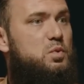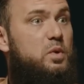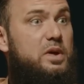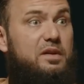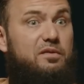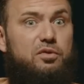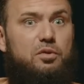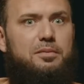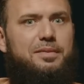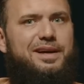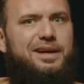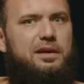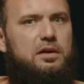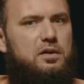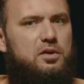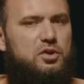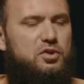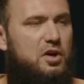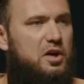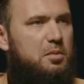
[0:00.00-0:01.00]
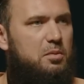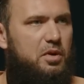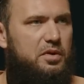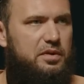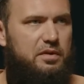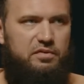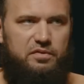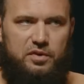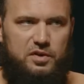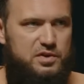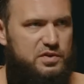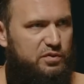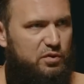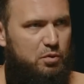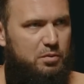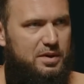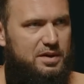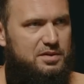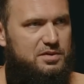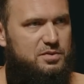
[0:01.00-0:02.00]
wing from you're talking about the first
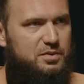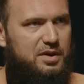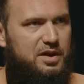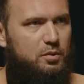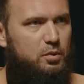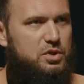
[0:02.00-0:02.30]
few months, right?